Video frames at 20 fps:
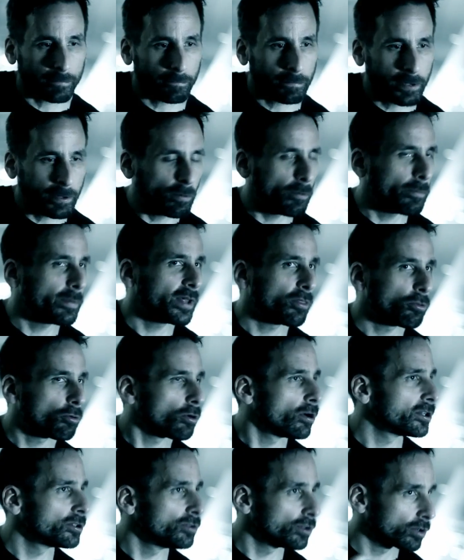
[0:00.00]
People being
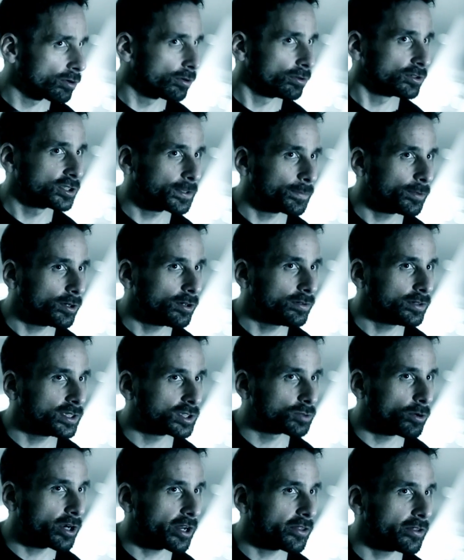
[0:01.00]
thrown into a crucible is
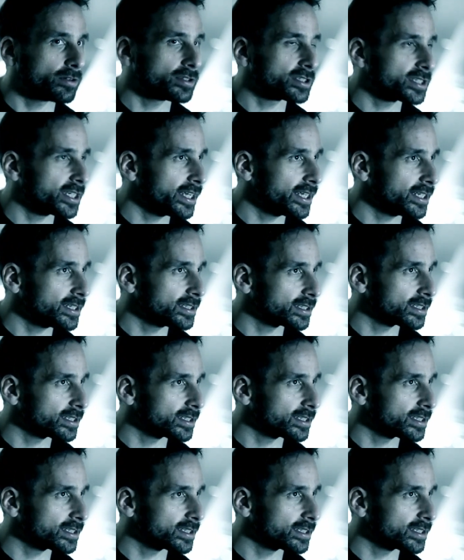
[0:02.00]
one of those things